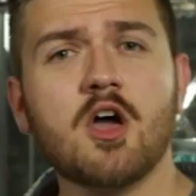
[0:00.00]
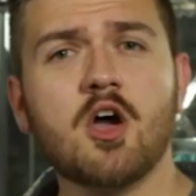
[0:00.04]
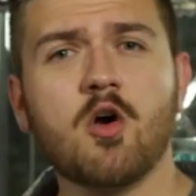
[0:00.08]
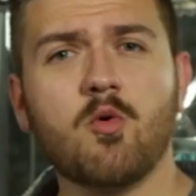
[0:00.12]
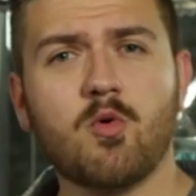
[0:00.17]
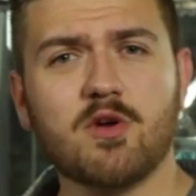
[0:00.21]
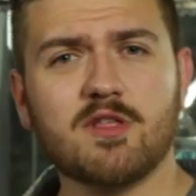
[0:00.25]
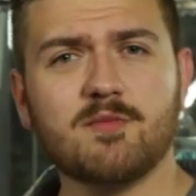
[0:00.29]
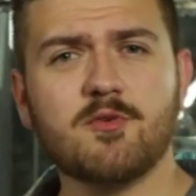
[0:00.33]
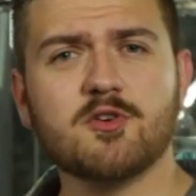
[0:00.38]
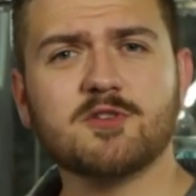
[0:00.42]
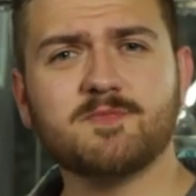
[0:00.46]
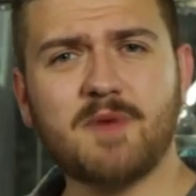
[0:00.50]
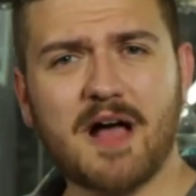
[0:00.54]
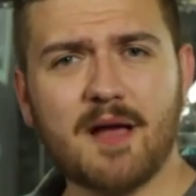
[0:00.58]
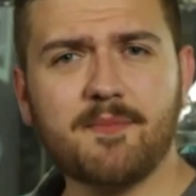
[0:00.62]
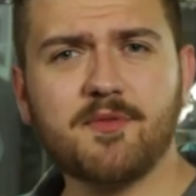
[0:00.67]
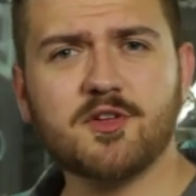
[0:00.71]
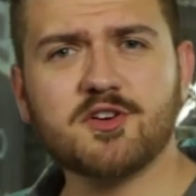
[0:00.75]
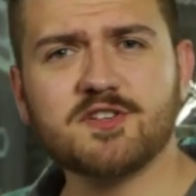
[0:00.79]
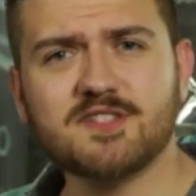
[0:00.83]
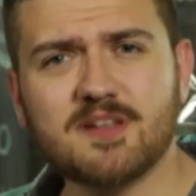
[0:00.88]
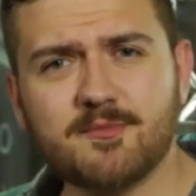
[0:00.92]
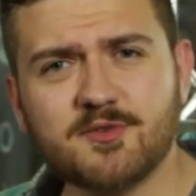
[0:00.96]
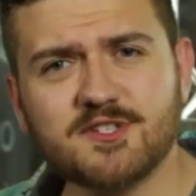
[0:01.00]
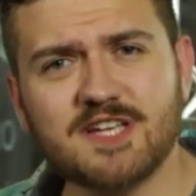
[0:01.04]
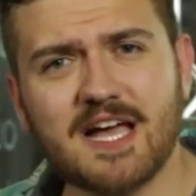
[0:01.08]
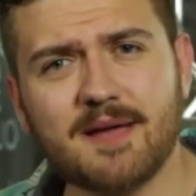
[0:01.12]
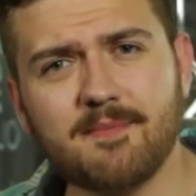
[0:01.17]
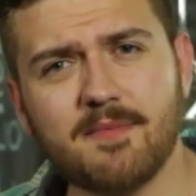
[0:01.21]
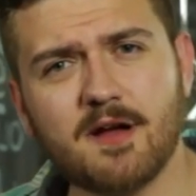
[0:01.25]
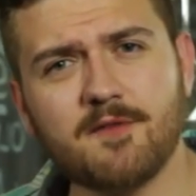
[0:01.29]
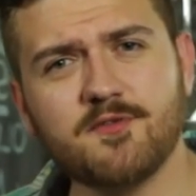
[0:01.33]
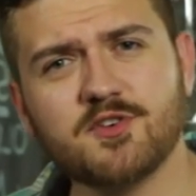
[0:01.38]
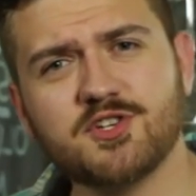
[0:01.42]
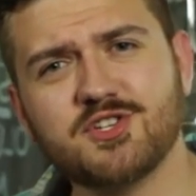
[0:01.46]
One of the most popular
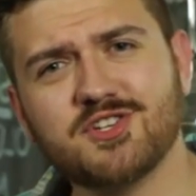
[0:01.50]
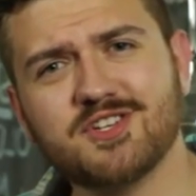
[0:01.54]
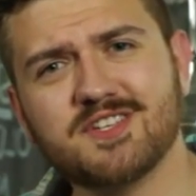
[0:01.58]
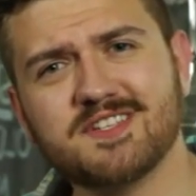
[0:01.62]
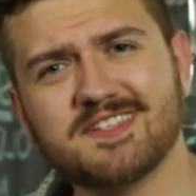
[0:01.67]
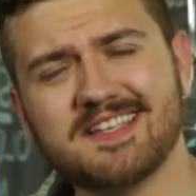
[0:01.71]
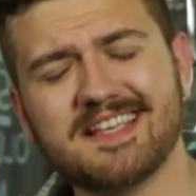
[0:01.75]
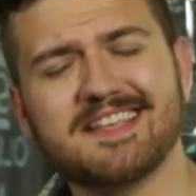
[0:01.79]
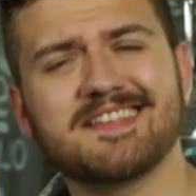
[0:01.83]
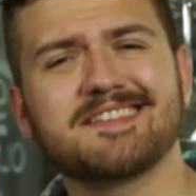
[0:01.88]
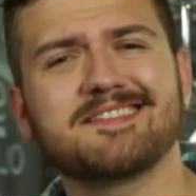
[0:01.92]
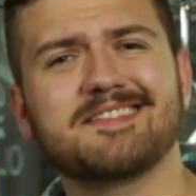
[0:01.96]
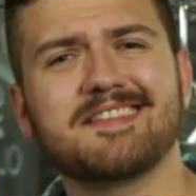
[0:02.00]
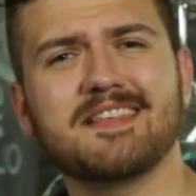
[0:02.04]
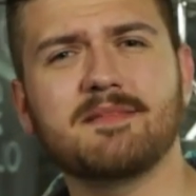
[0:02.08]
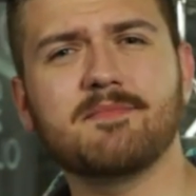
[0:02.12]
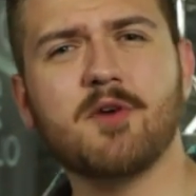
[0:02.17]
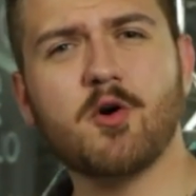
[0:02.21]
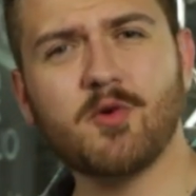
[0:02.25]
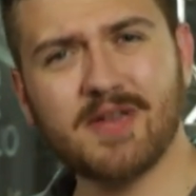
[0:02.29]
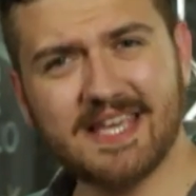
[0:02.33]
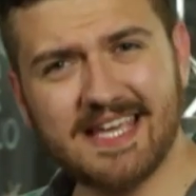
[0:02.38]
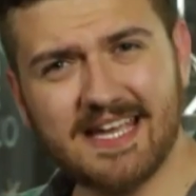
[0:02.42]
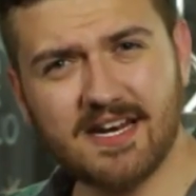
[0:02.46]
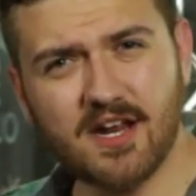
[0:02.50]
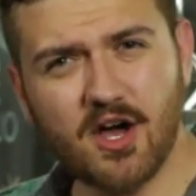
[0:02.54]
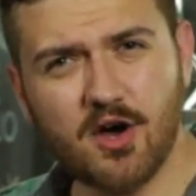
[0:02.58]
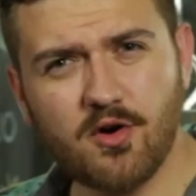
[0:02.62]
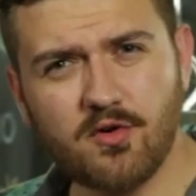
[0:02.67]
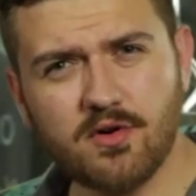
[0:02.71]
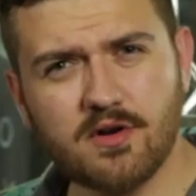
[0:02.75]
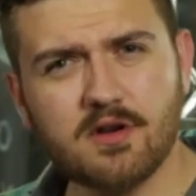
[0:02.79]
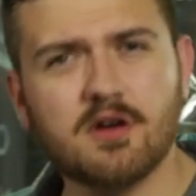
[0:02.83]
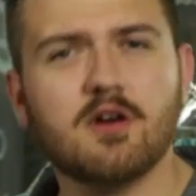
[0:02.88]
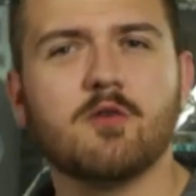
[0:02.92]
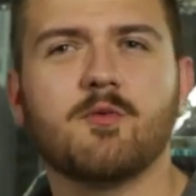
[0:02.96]
summertime beverages is the
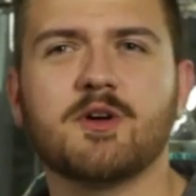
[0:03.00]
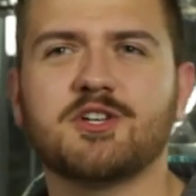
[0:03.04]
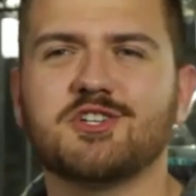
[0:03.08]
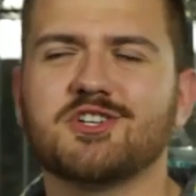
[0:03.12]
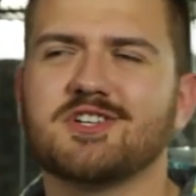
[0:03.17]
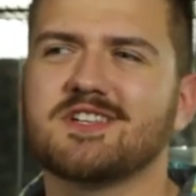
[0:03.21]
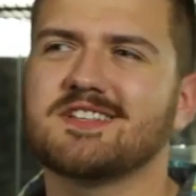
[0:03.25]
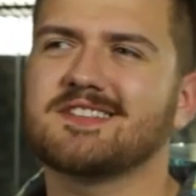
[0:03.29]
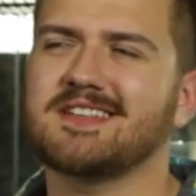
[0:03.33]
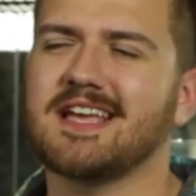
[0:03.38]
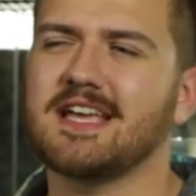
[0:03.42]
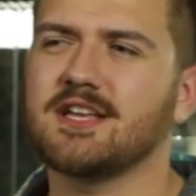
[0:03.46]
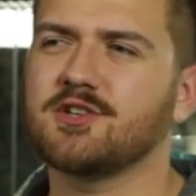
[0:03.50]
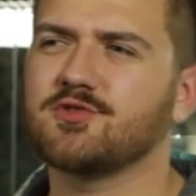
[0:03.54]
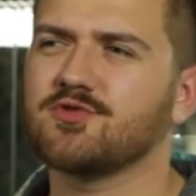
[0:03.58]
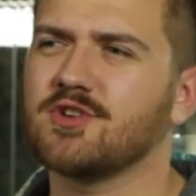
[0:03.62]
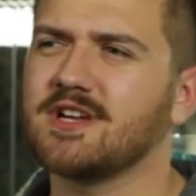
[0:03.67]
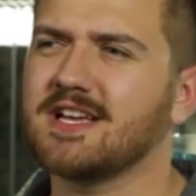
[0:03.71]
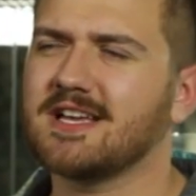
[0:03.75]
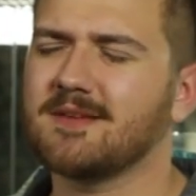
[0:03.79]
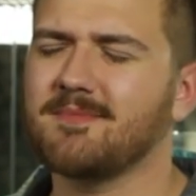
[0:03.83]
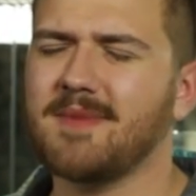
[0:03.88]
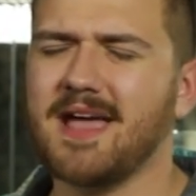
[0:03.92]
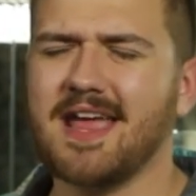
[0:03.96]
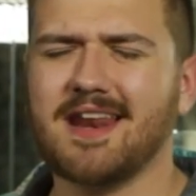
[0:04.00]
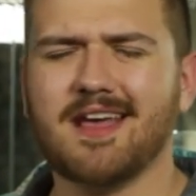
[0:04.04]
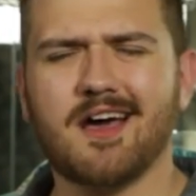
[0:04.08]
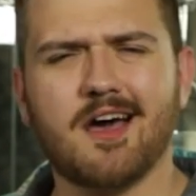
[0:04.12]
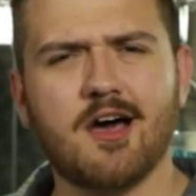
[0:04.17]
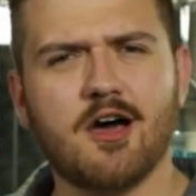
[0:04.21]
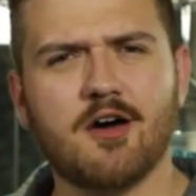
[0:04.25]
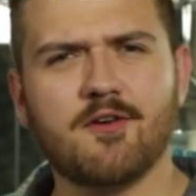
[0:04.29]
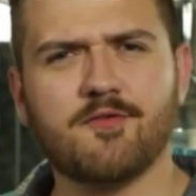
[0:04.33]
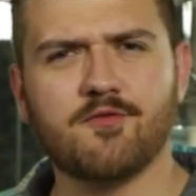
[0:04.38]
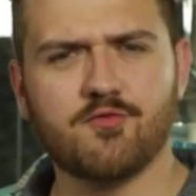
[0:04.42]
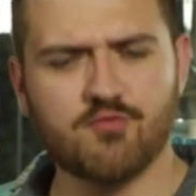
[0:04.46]
mojito, which is a drink made
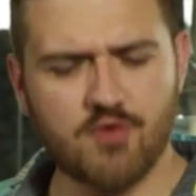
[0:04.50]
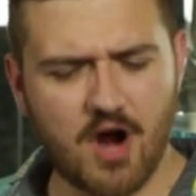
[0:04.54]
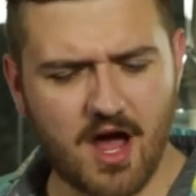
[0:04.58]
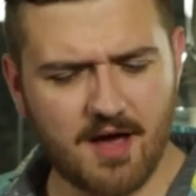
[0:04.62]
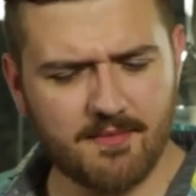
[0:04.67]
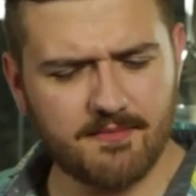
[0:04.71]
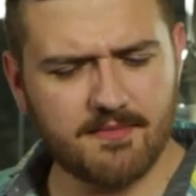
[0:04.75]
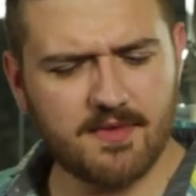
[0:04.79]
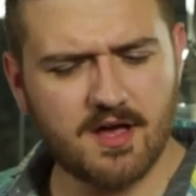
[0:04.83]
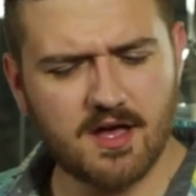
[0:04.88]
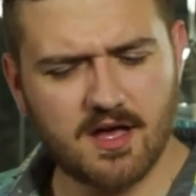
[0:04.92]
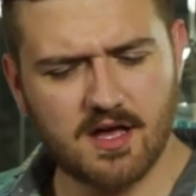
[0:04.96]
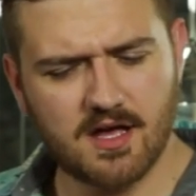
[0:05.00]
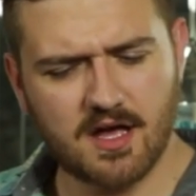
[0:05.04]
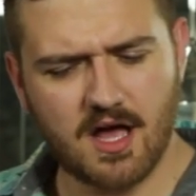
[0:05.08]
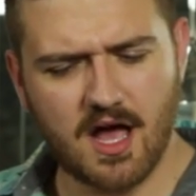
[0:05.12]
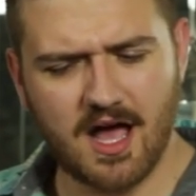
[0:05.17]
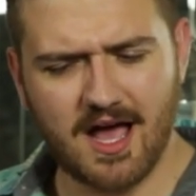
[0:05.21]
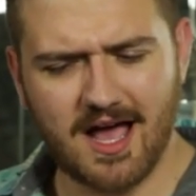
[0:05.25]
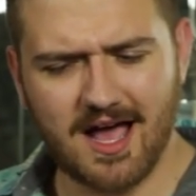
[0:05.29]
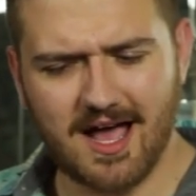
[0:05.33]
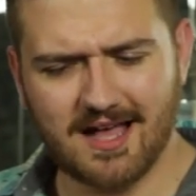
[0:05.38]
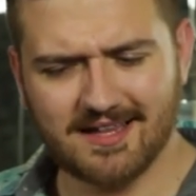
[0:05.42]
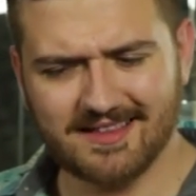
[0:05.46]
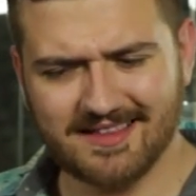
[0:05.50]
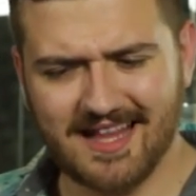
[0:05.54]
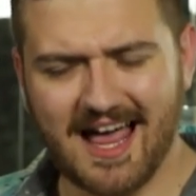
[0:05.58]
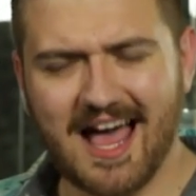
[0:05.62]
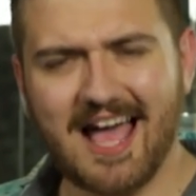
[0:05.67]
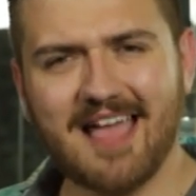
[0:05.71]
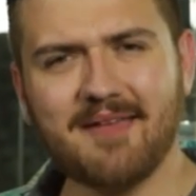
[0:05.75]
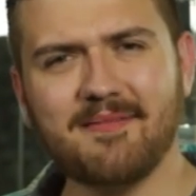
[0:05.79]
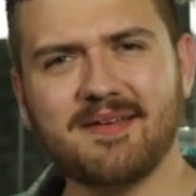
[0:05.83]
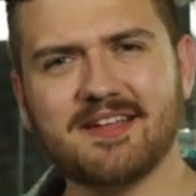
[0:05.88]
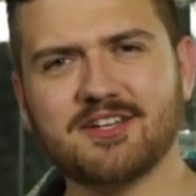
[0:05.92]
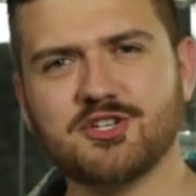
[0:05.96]
of rum, uh,
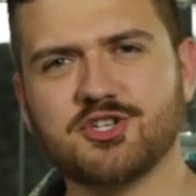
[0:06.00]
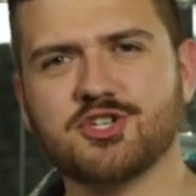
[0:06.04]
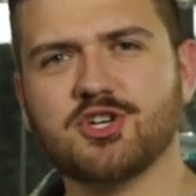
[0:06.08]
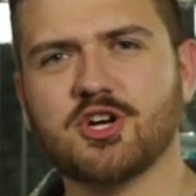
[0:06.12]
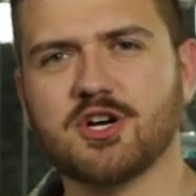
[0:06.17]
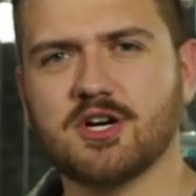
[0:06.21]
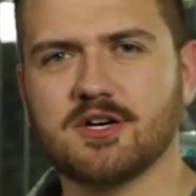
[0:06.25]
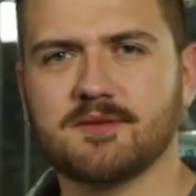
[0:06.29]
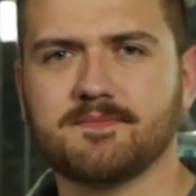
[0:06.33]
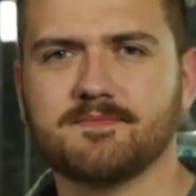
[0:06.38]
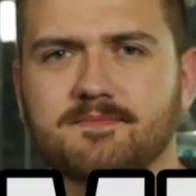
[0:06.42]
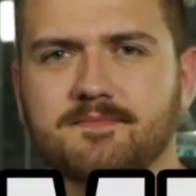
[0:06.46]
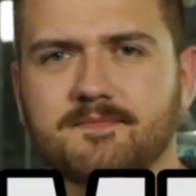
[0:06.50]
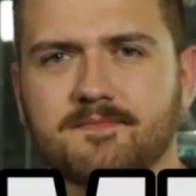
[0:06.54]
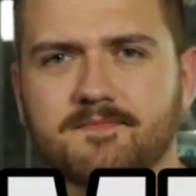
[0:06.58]
lime, and sugar.